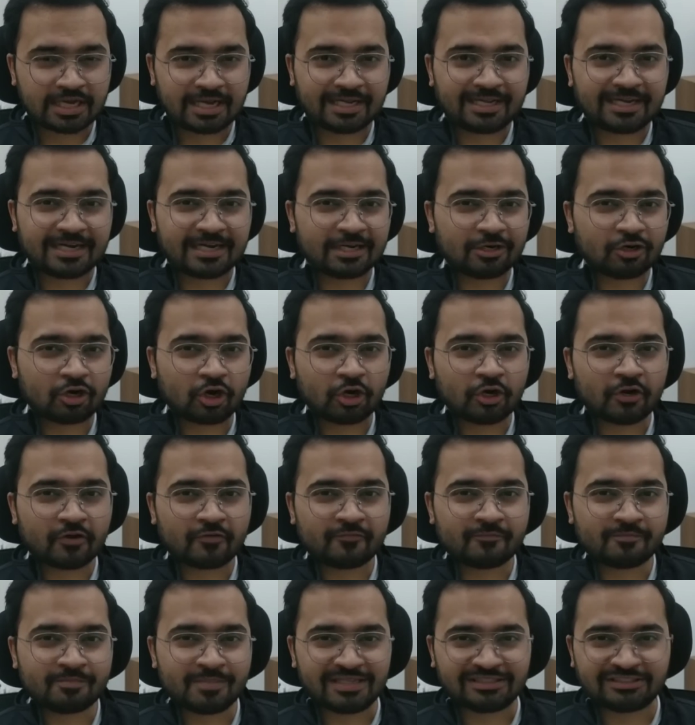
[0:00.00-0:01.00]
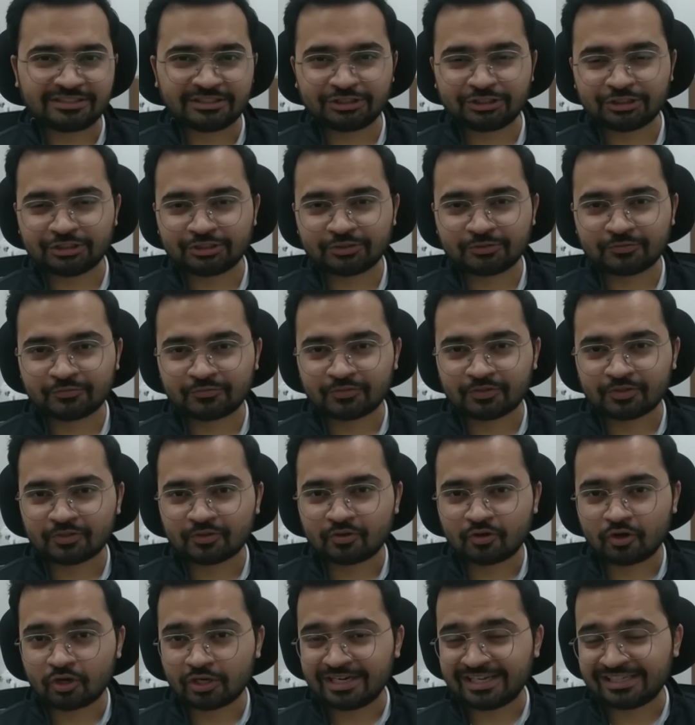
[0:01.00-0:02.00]
I get a lot of messages
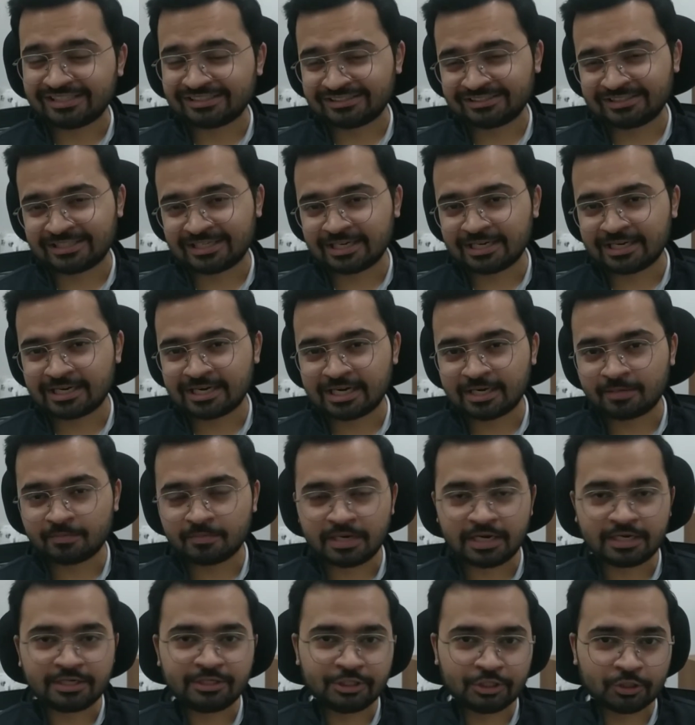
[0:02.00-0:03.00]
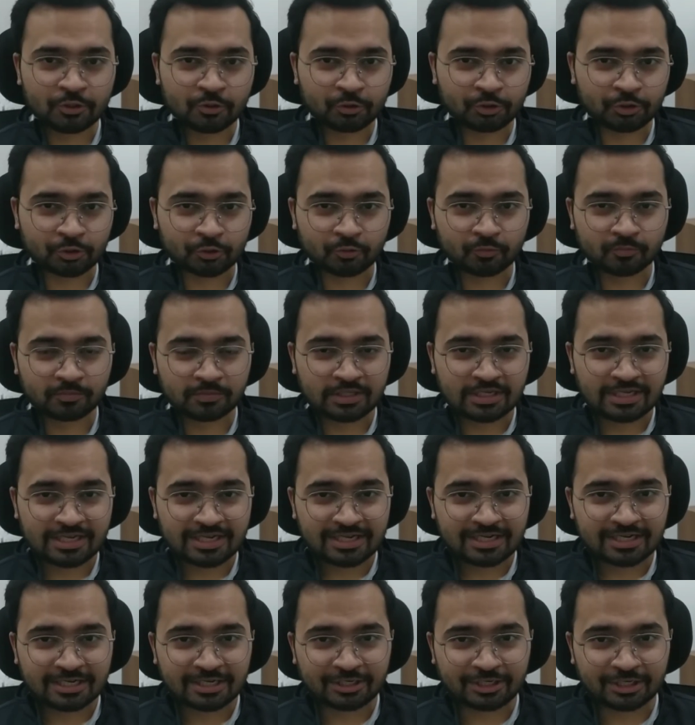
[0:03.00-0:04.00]
on Instagram and YouTube
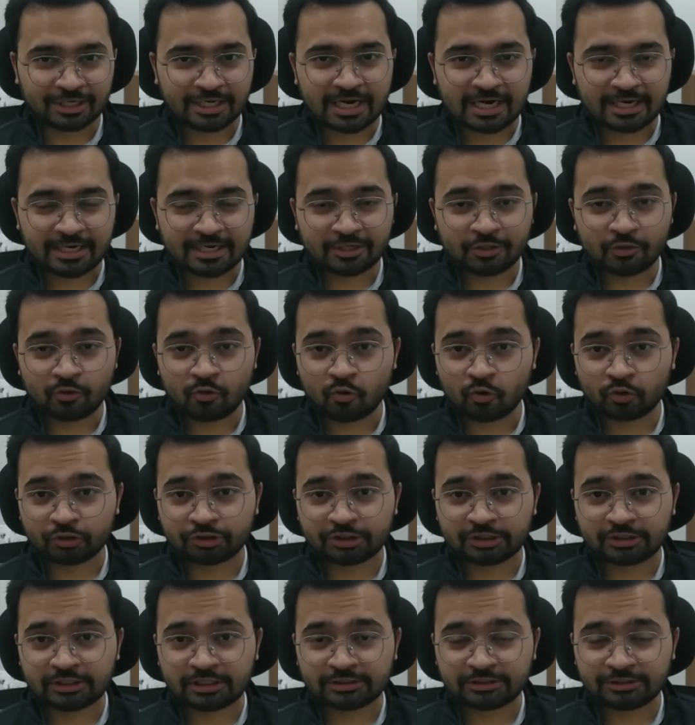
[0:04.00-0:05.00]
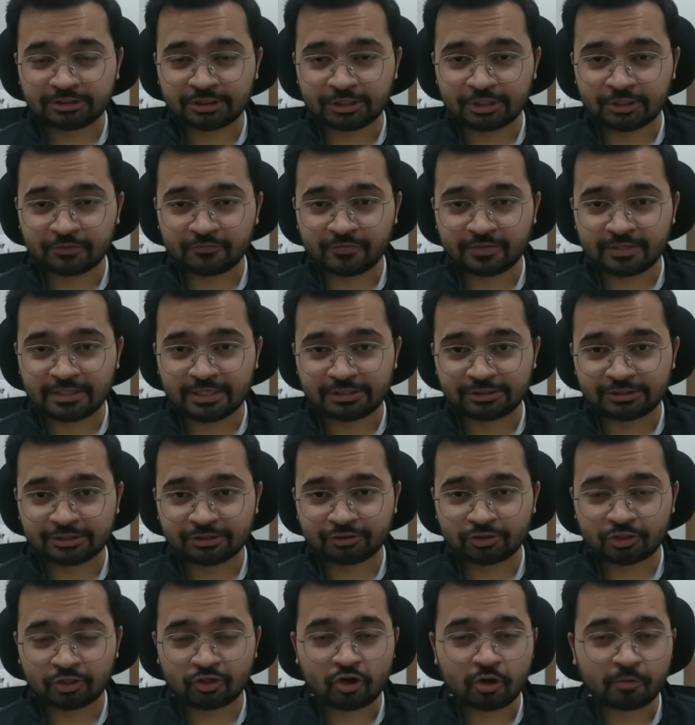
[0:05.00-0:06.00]
regarding courses and
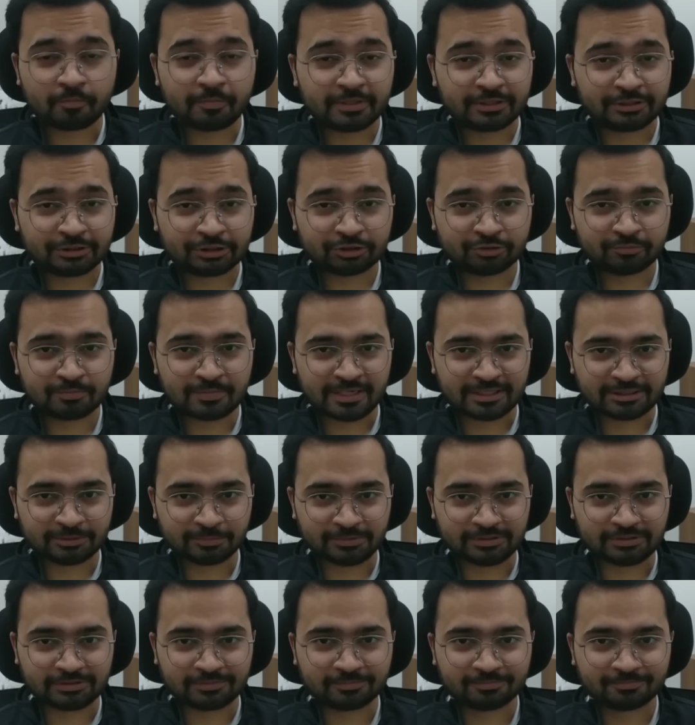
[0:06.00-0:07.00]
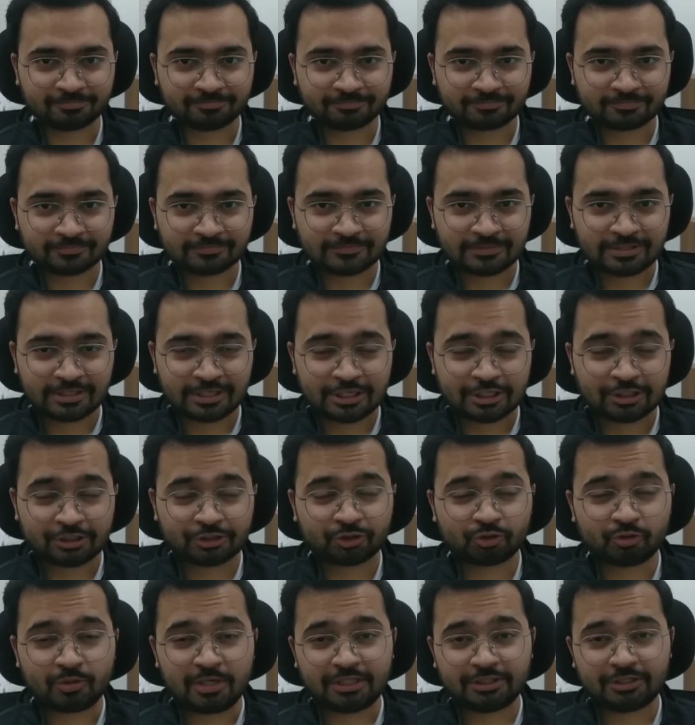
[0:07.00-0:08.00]
certifications on operations management.
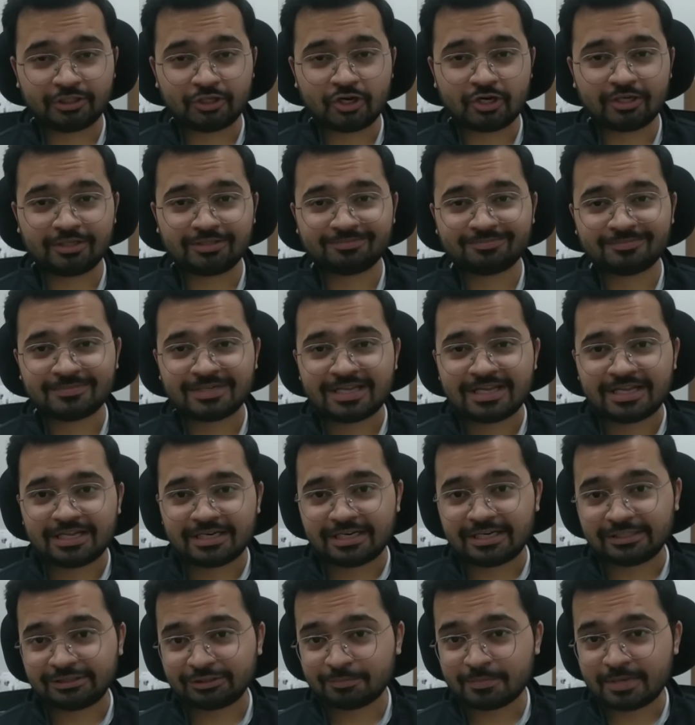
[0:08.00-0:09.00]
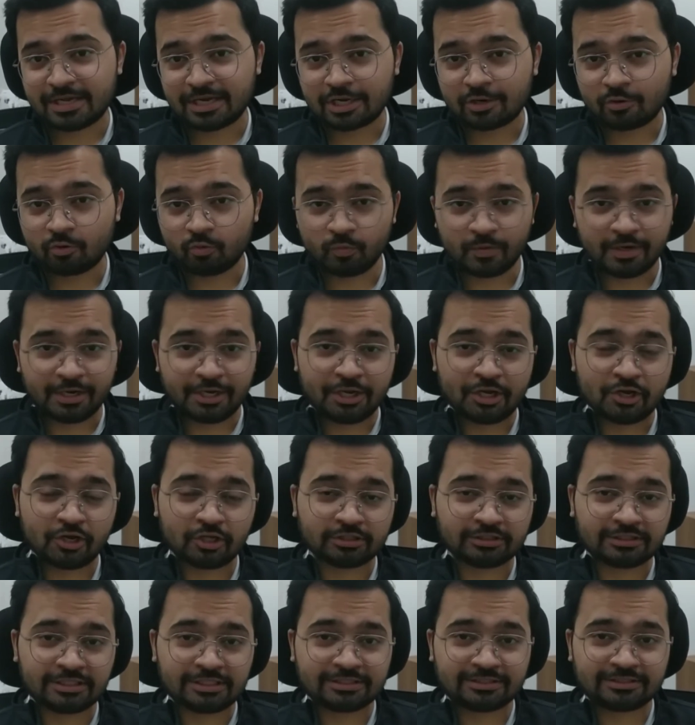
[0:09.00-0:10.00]
So I thought let's make a video
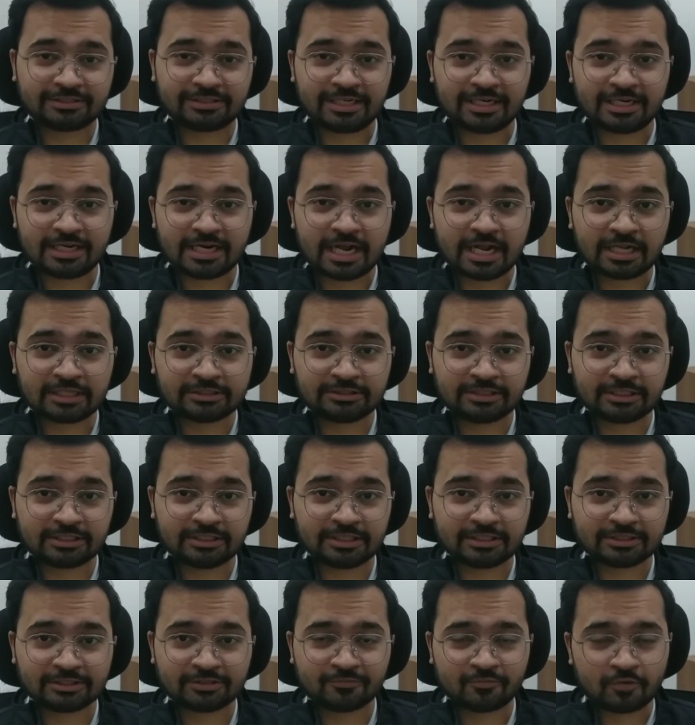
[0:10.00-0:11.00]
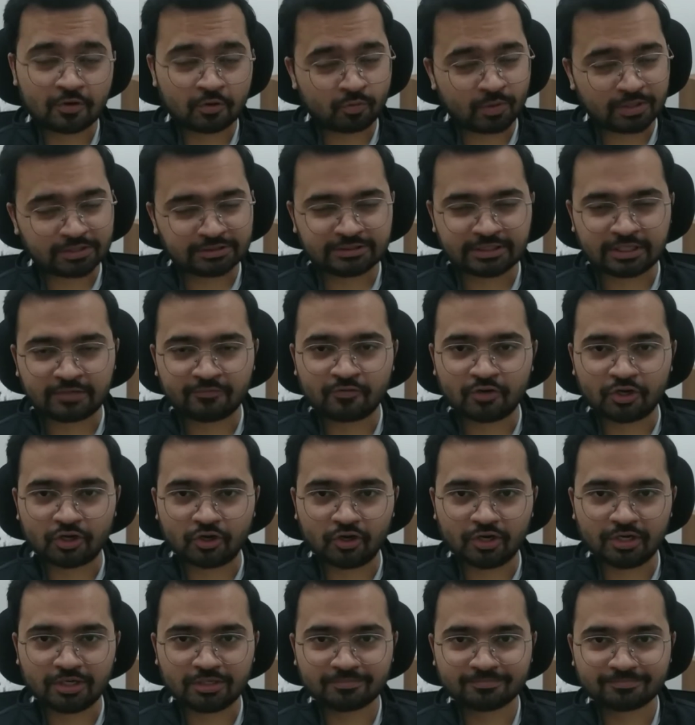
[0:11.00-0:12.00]
on this and answer this for once and for
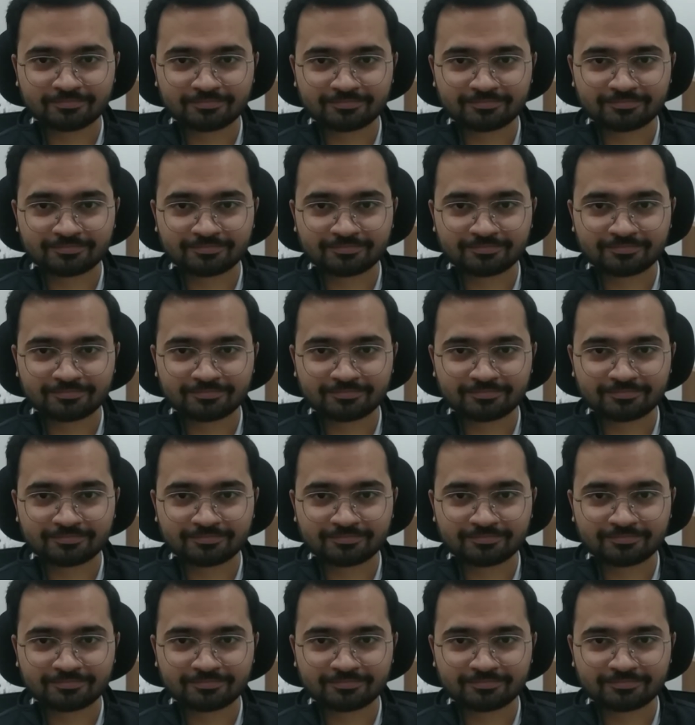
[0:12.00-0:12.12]
all.